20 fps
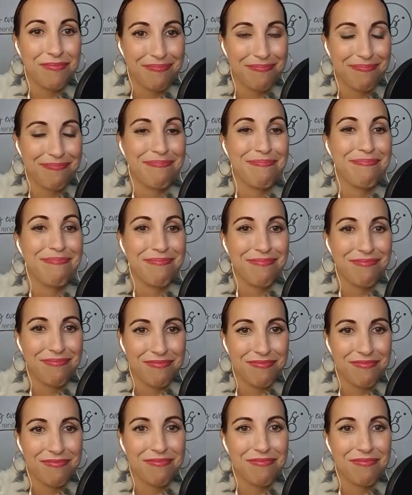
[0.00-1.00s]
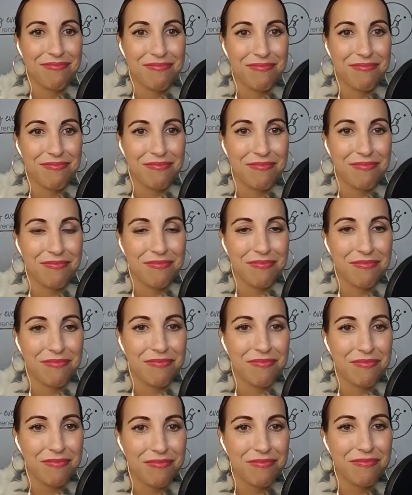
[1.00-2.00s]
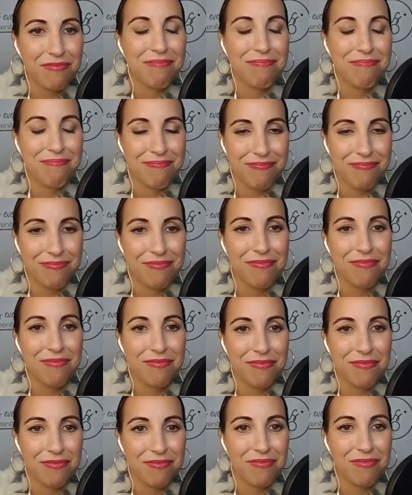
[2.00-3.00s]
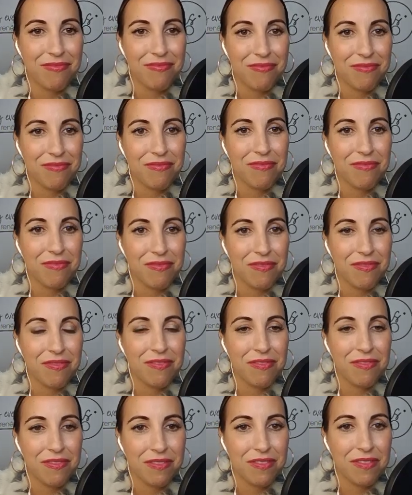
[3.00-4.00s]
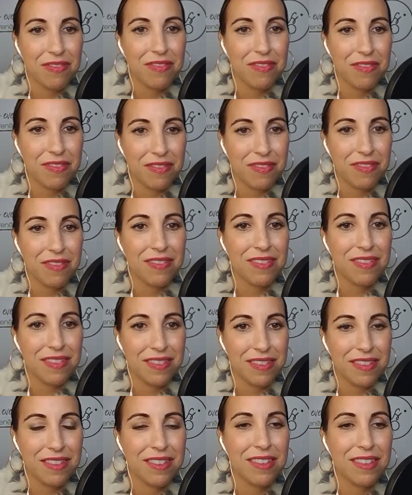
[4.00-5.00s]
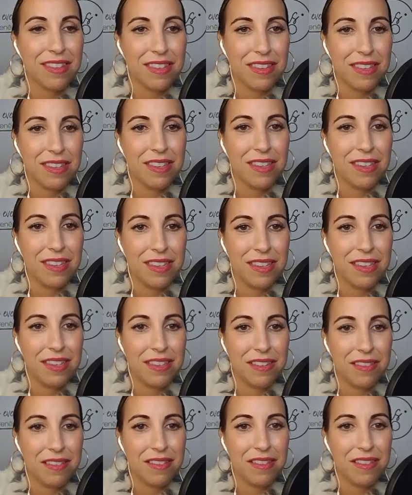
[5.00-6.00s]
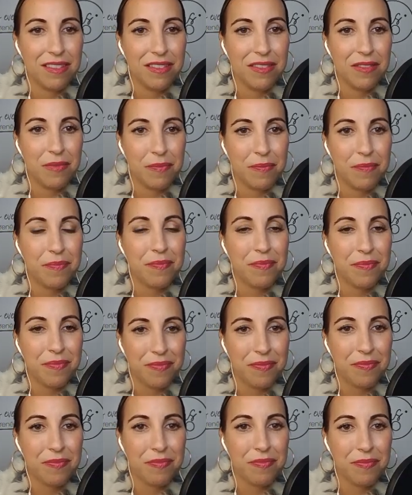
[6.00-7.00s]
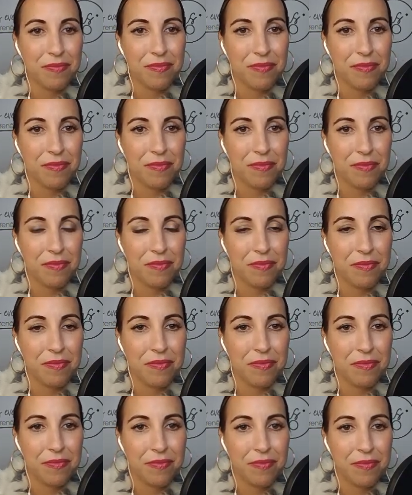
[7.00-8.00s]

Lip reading: No words are spoken by the person on screen.